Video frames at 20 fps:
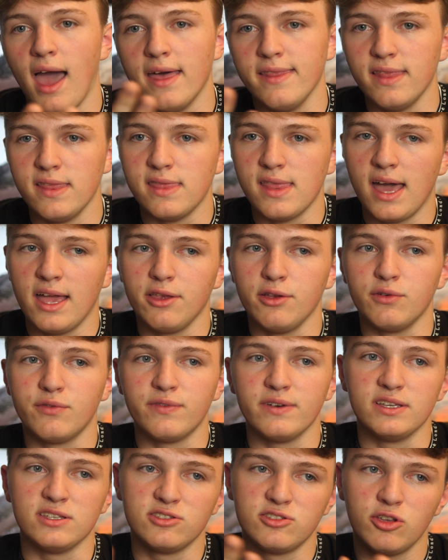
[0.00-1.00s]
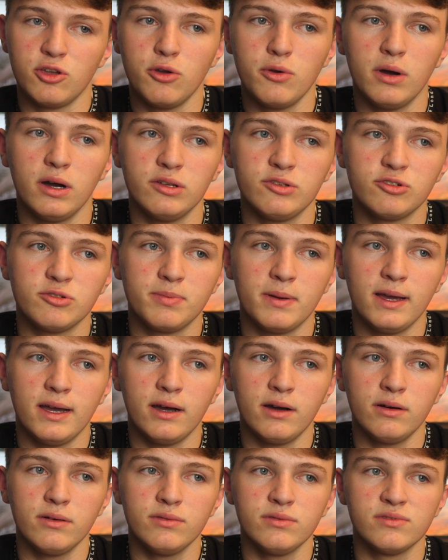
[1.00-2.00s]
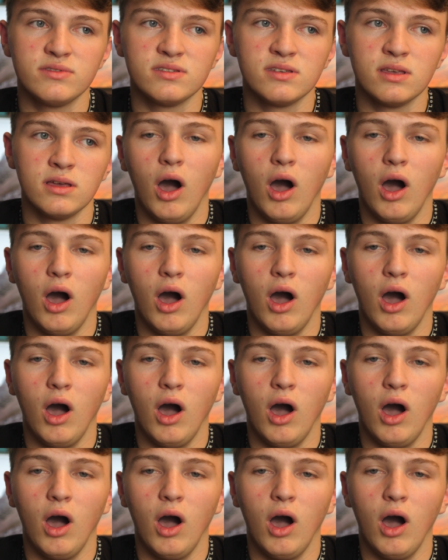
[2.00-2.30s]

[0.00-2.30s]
and then the annual fee is £200.